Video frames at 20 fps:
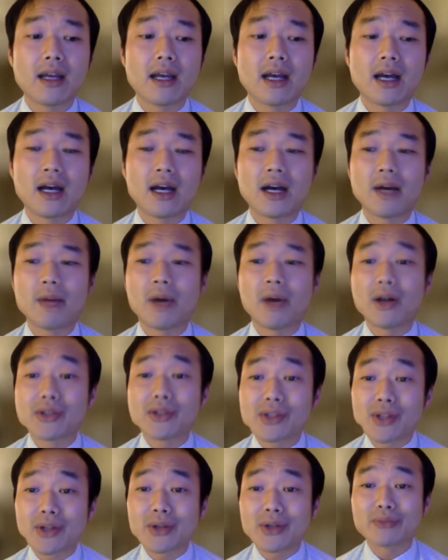
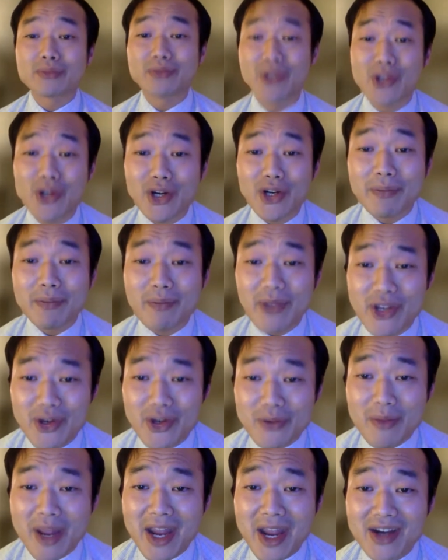Also, your
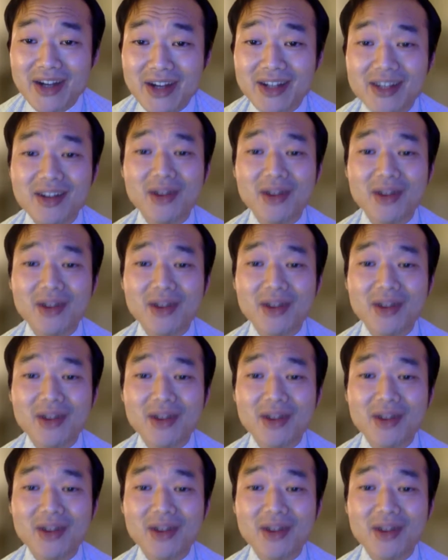mayor,